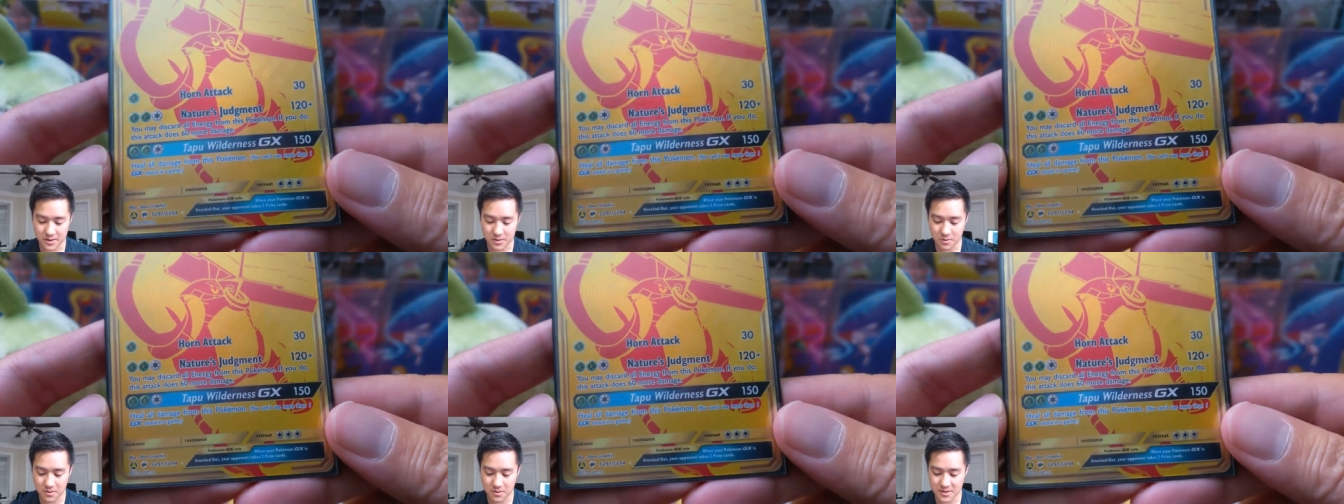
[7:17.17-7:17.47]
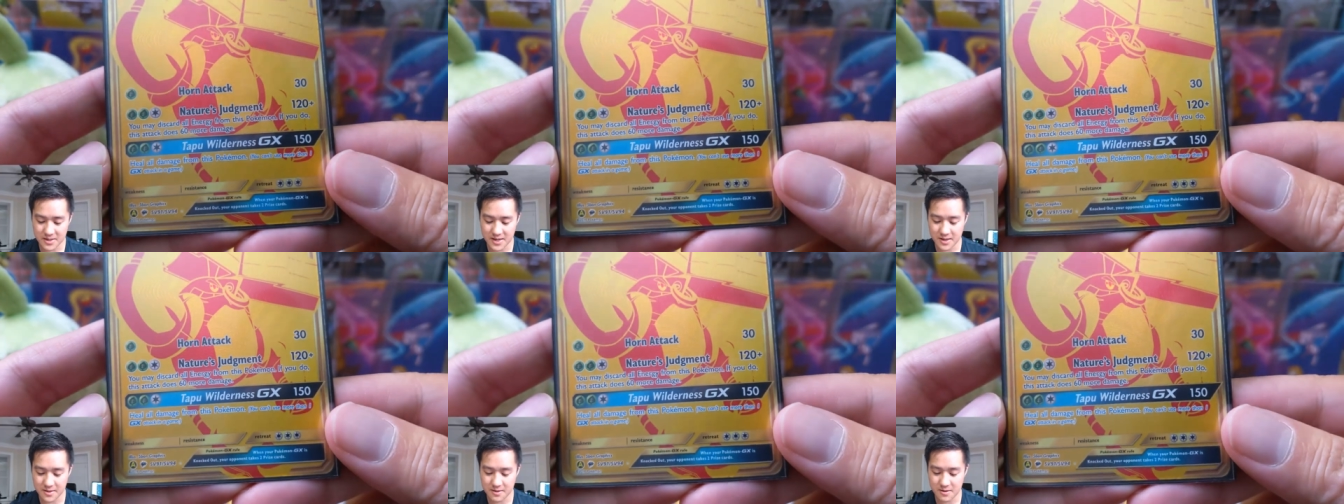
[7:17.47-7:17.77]
Horn
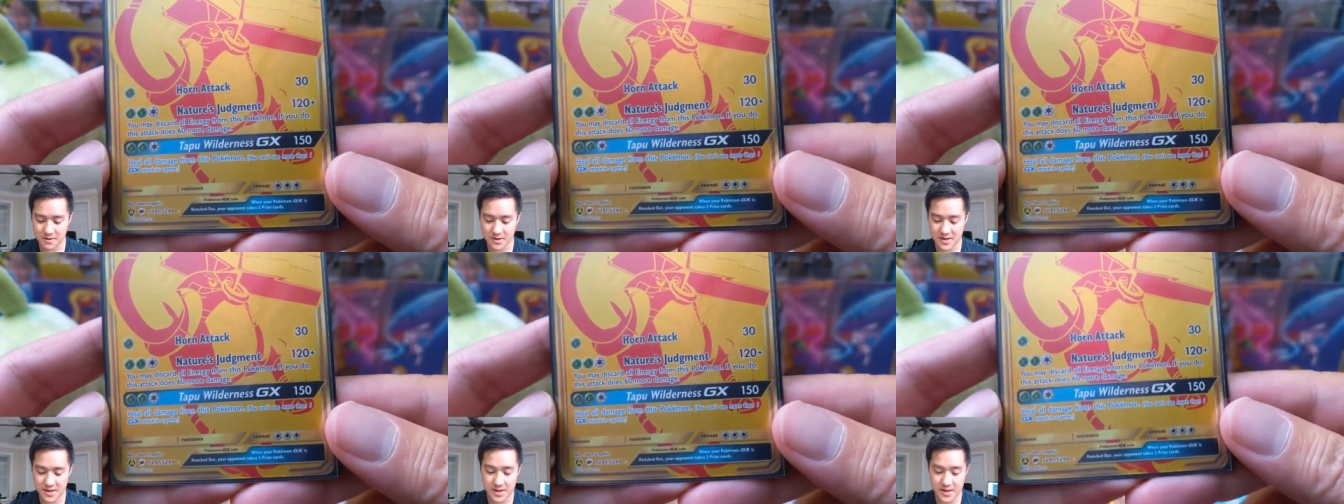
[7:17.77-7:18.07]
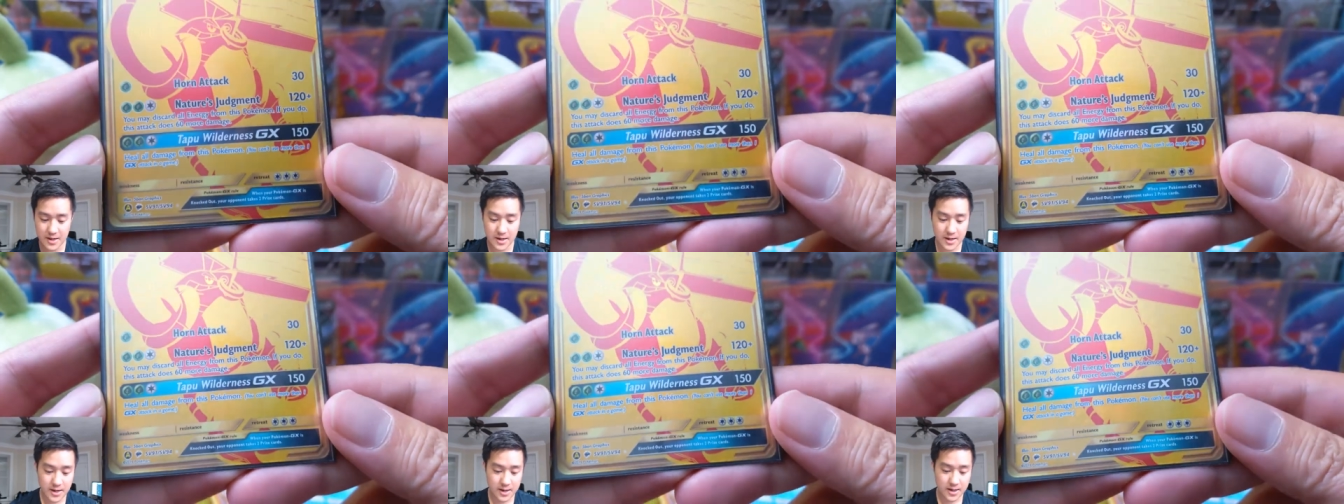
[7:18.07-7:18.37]
Attack 30,
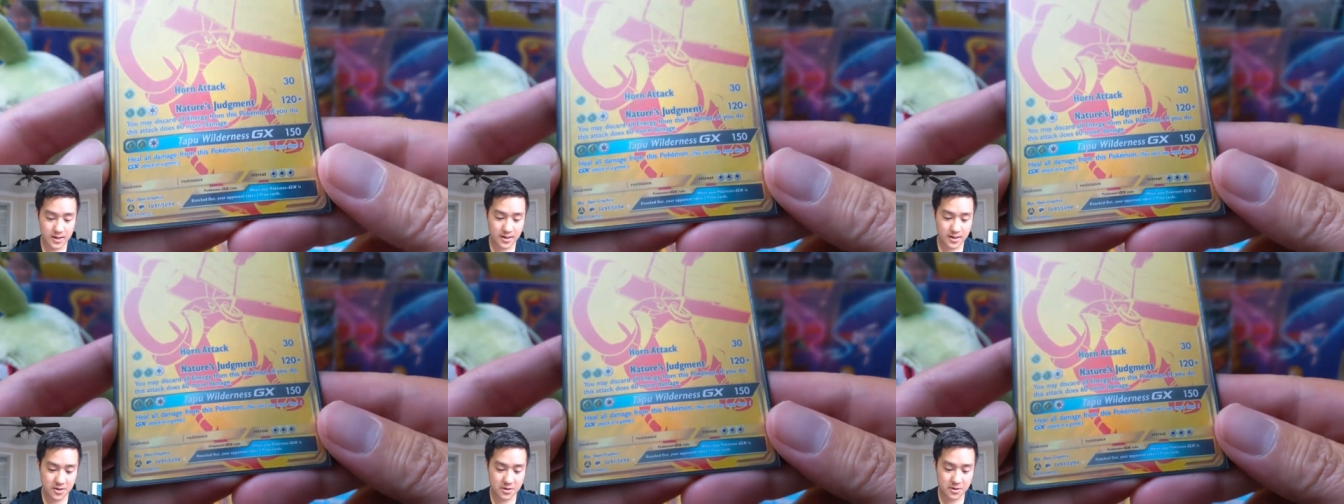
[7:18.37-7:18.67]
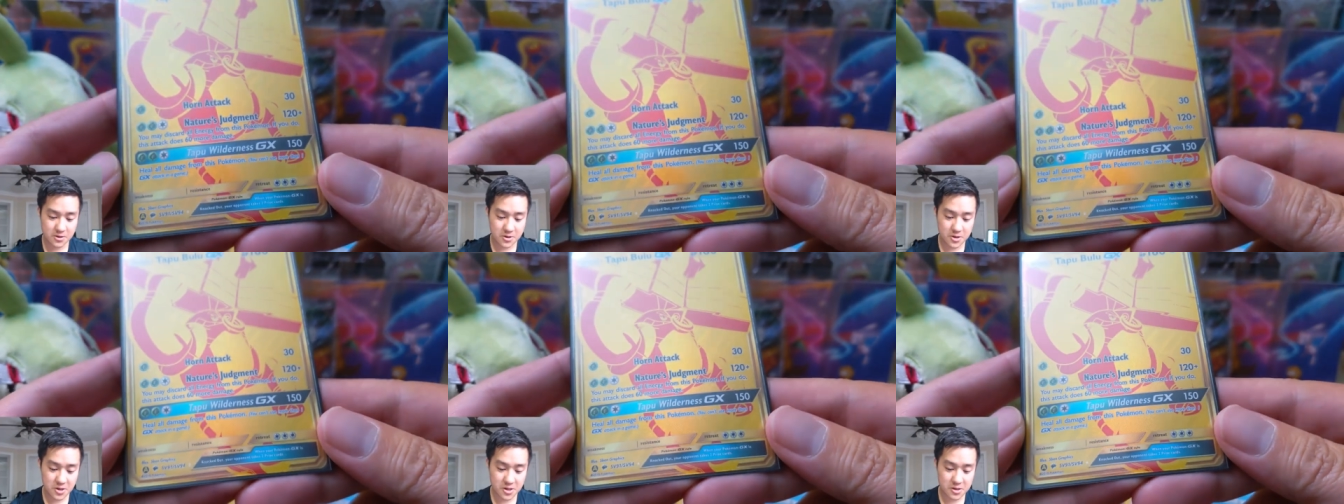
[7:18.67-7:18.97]

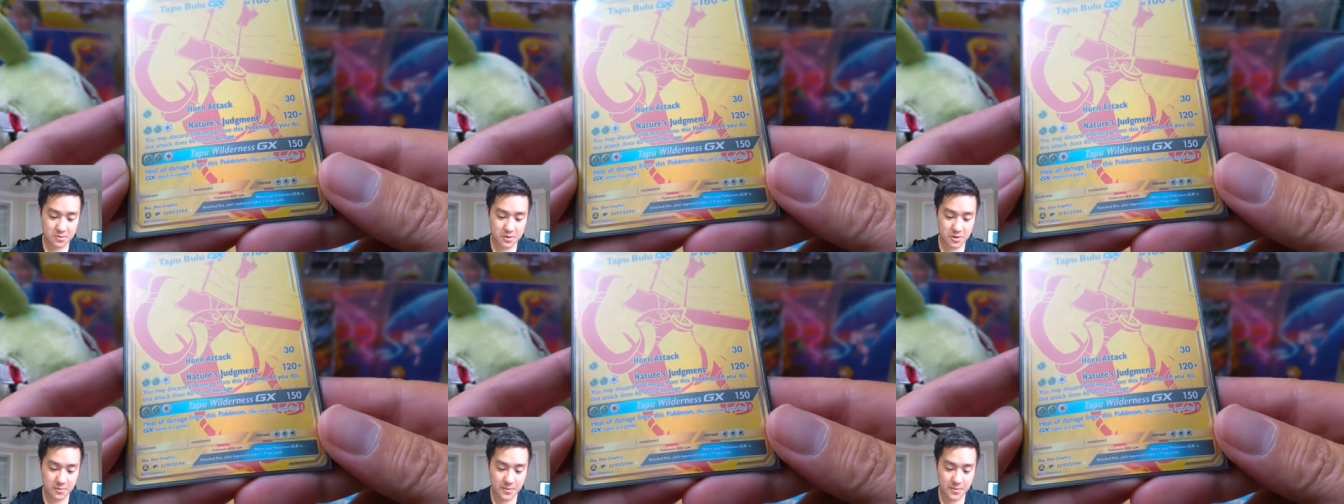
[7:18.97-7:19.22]
Nature's Judgment,